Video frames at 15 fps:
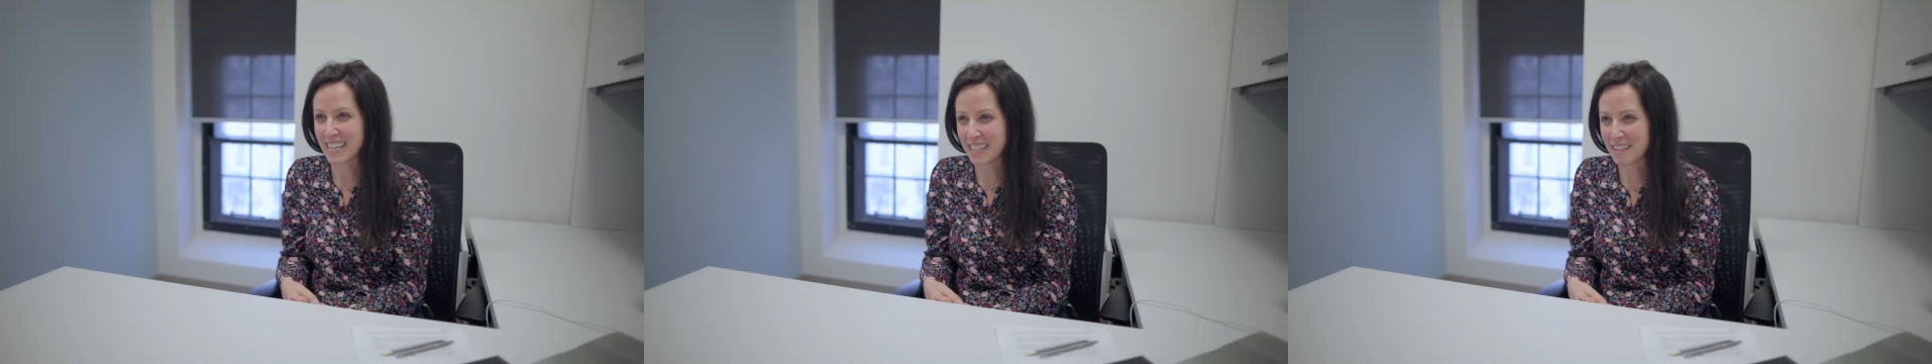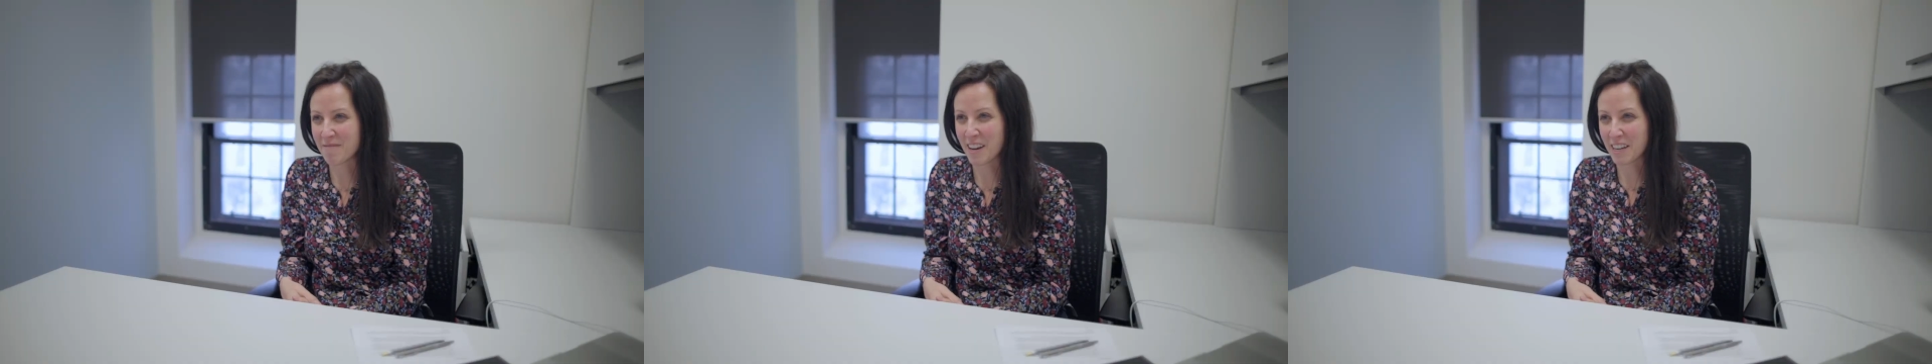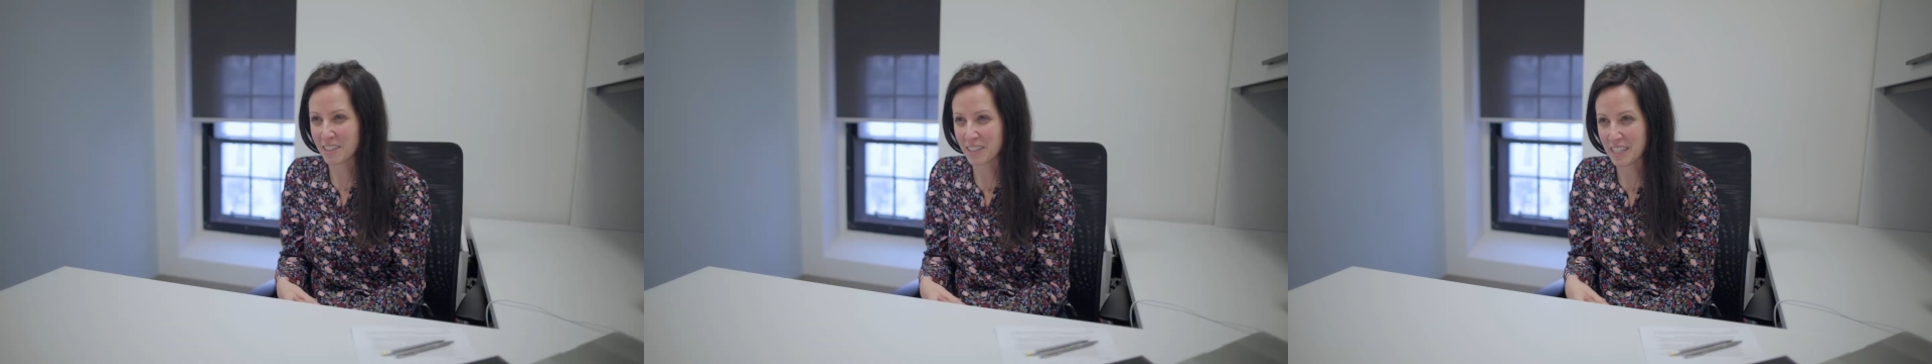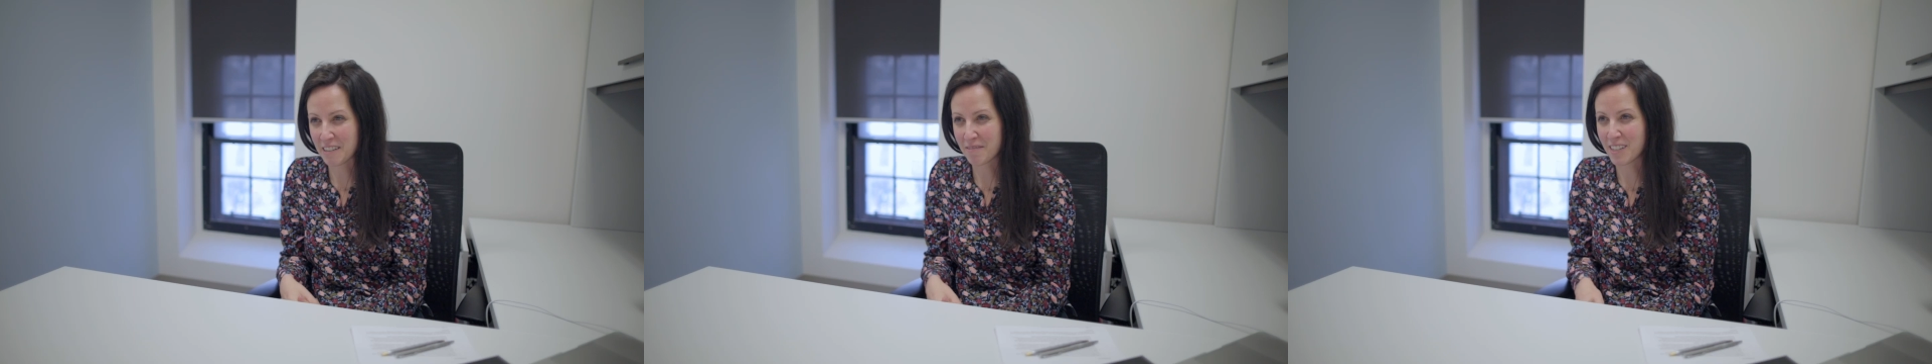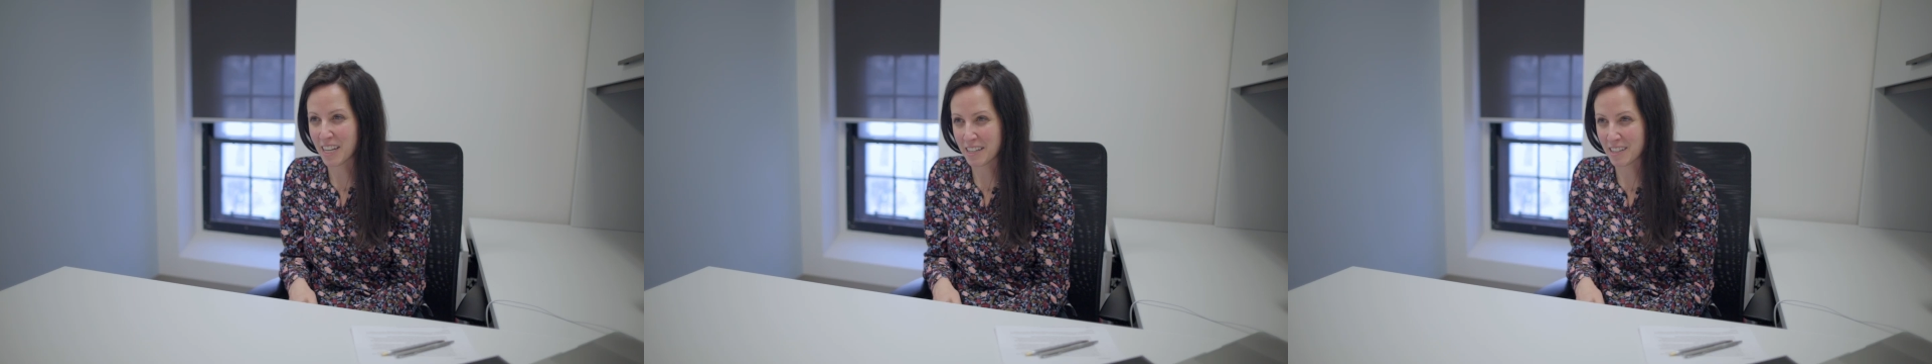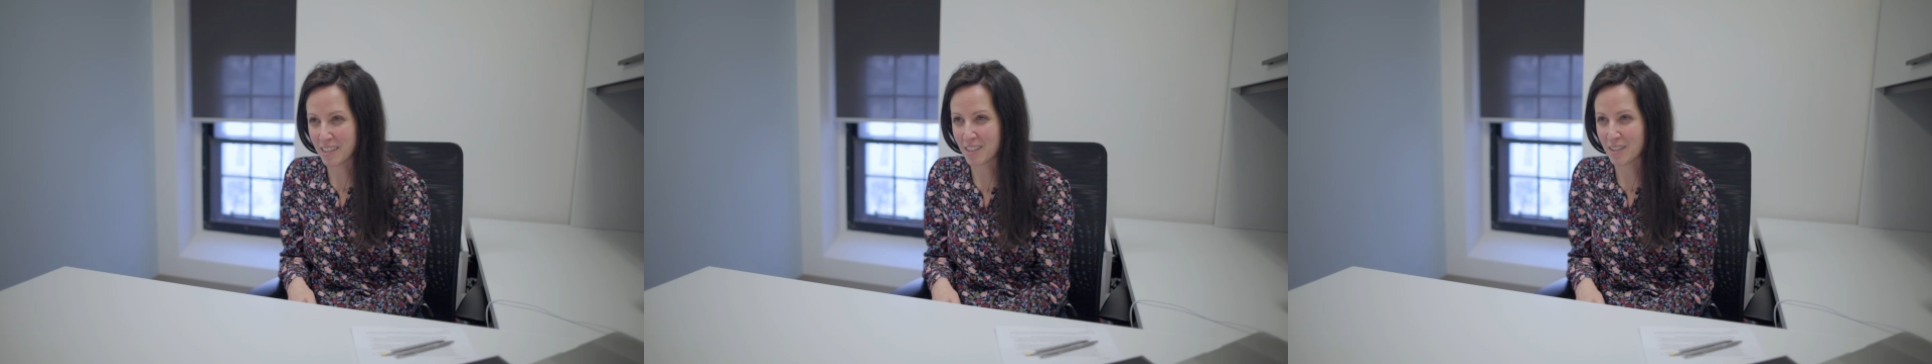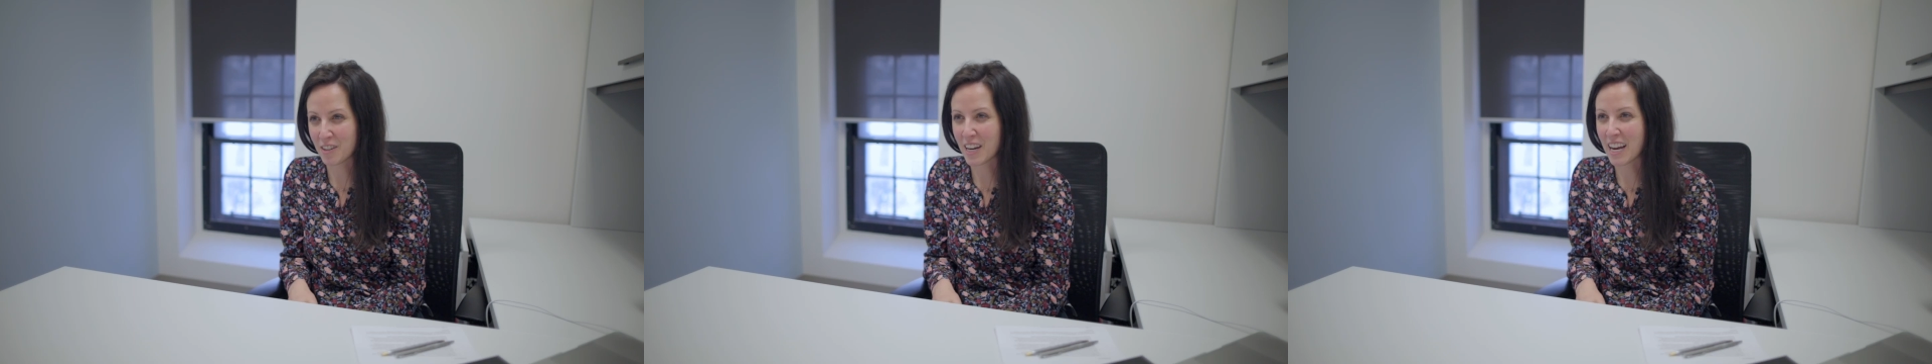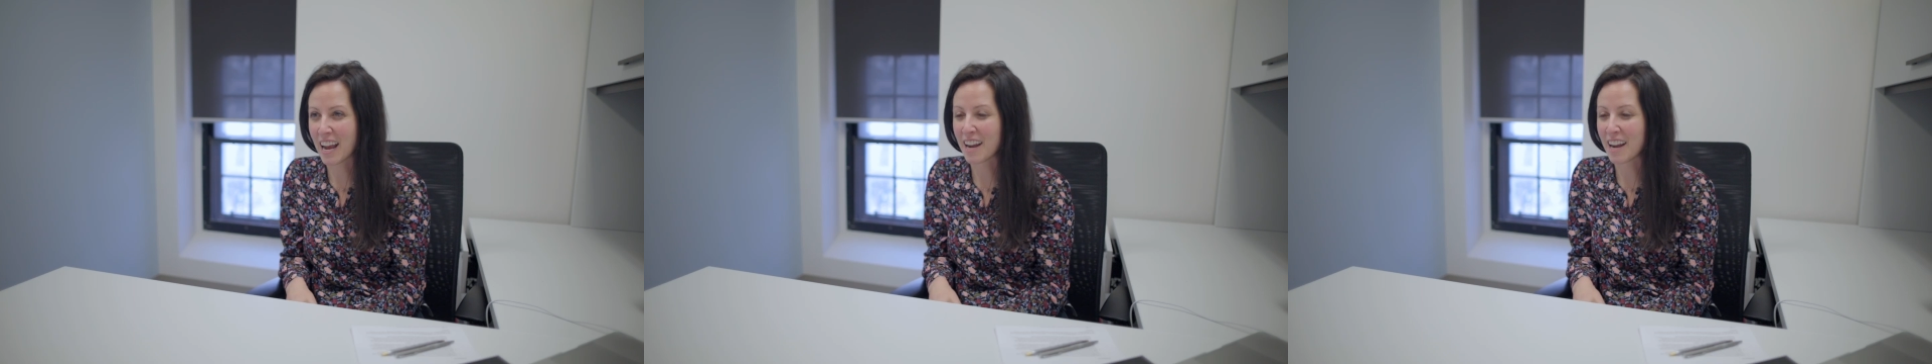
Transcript: in the Faculty of Dentistry,